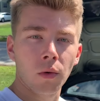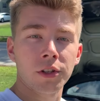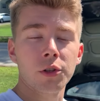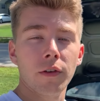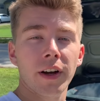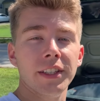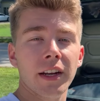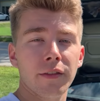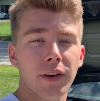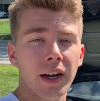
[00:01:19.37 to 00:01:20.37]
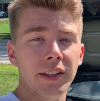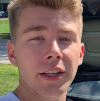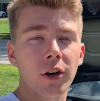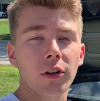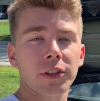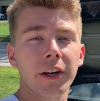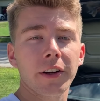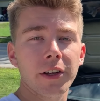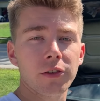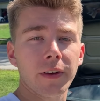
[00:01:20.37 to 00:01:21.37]
Once you have identified that your alternator
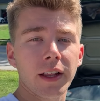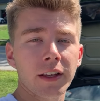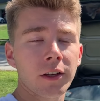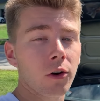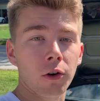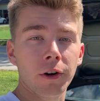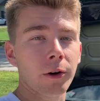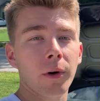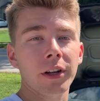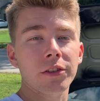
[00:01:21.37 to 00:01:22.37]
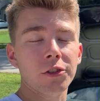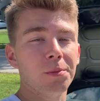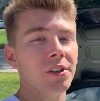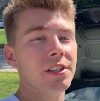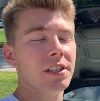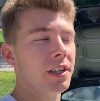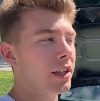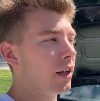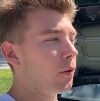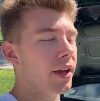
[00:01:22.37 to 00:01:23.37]
is failing, ordering one is super easy.
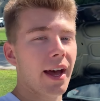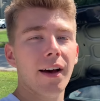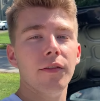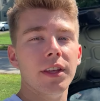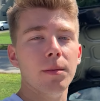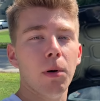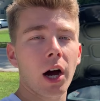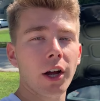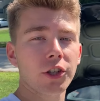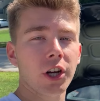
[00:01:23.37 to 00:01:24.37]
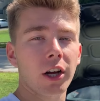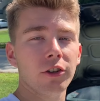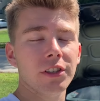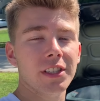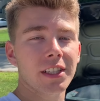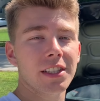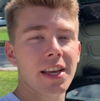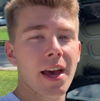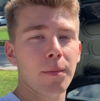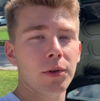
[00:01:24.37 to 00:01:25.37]
We have the Bosch
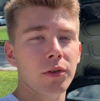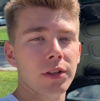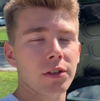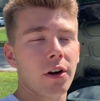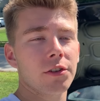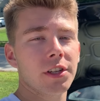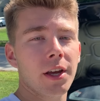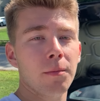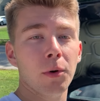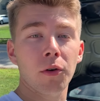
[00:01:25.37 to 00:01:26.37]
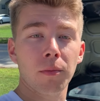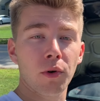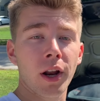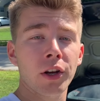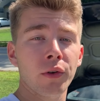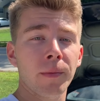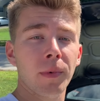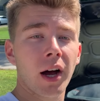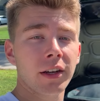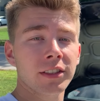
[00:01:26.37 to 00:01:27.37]
160 amp units on our site, both brand new in
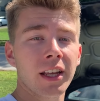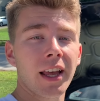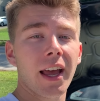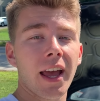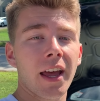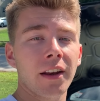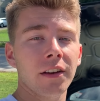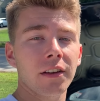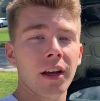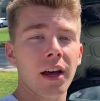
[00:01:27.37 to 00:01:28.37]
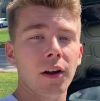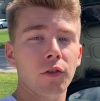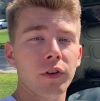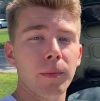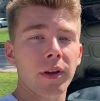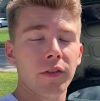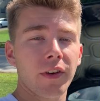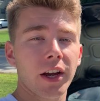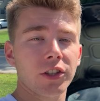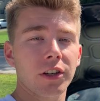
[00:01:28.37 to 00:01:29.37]
box and
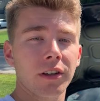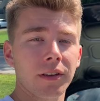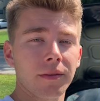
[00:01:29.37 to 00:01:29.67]
remanufactured.